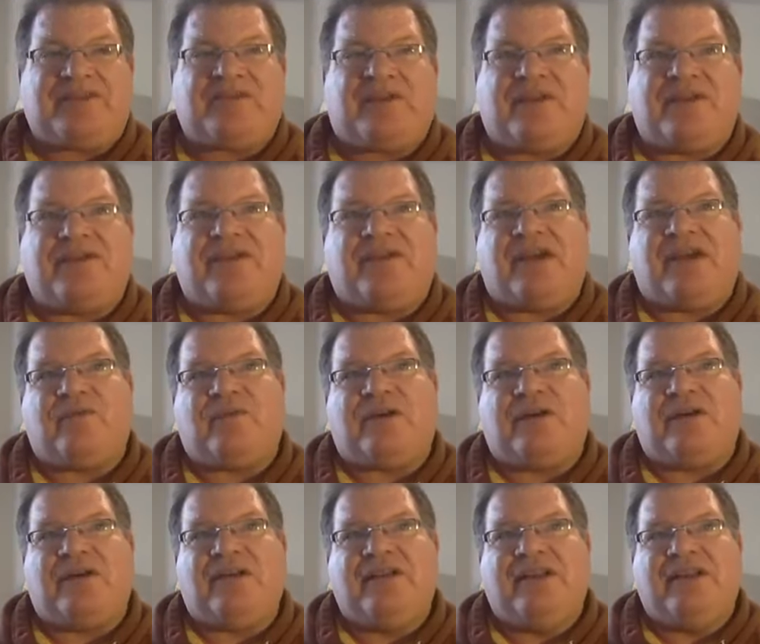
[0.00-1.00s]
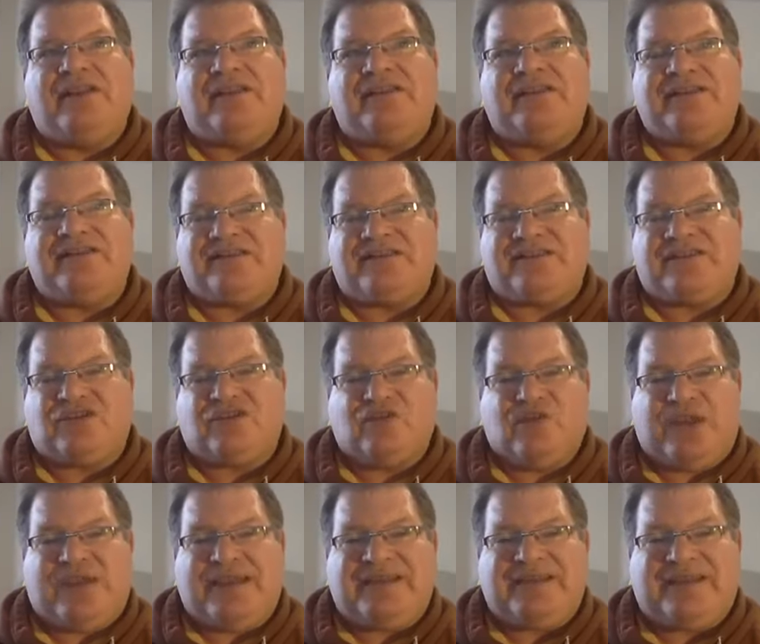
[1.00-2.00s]
So I thought, well, this is a
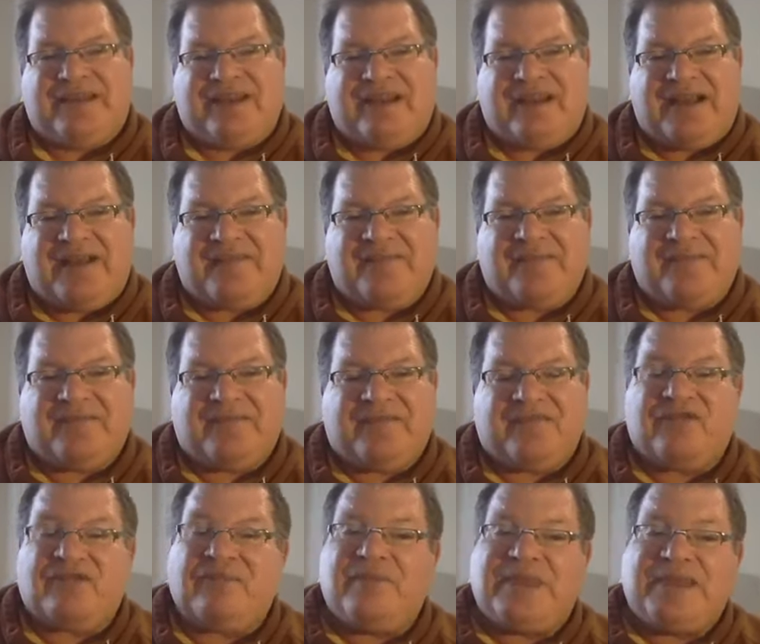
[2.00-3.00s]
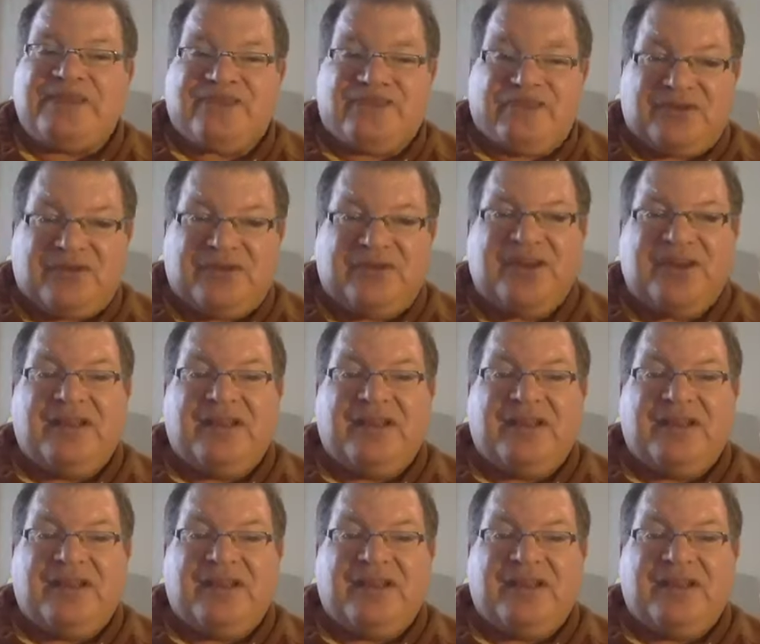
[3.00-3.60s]
great time for me to